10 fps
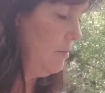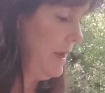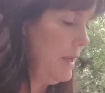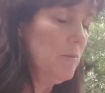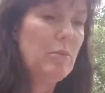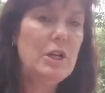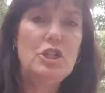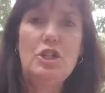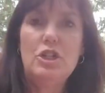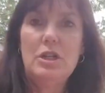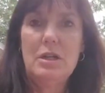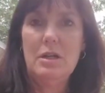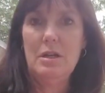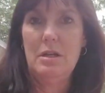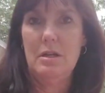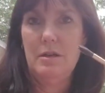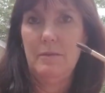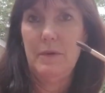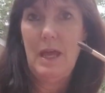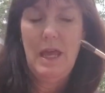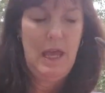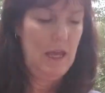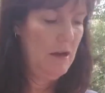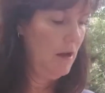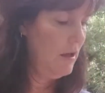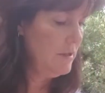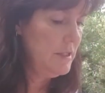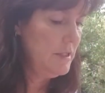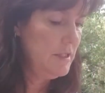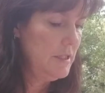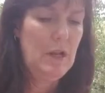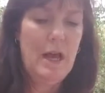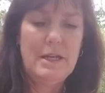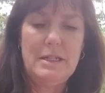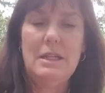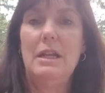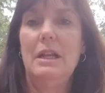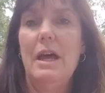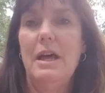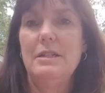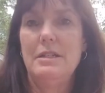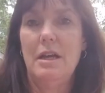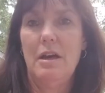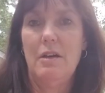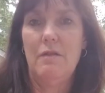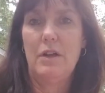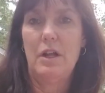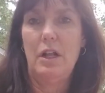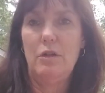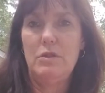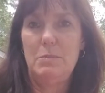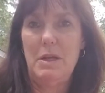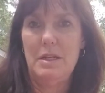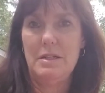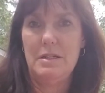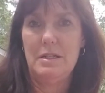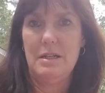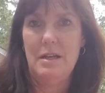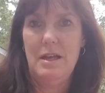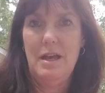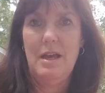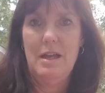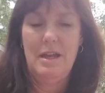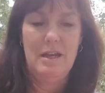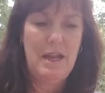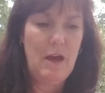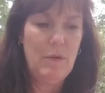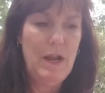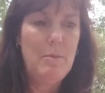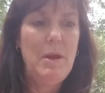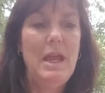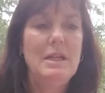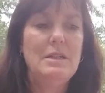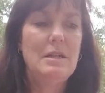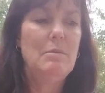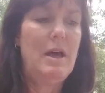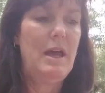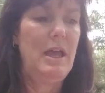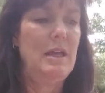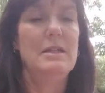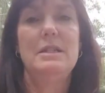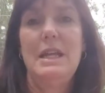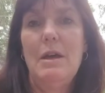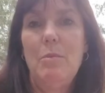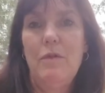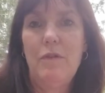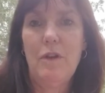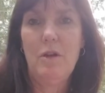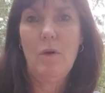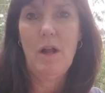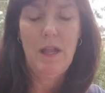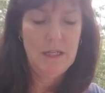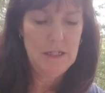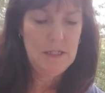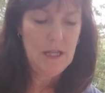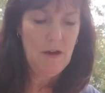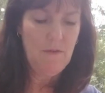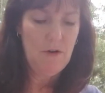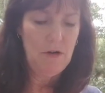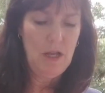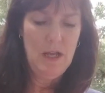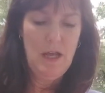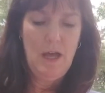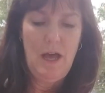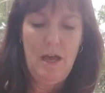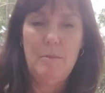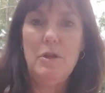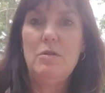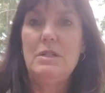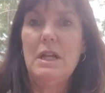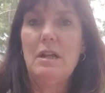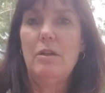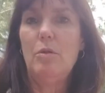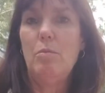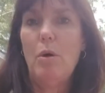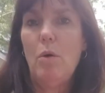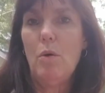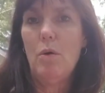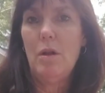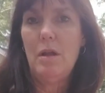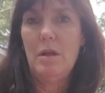paintbrush and also lots and lots of clothespins. Now, when I painted my sample for you all, I discovered using a little bowl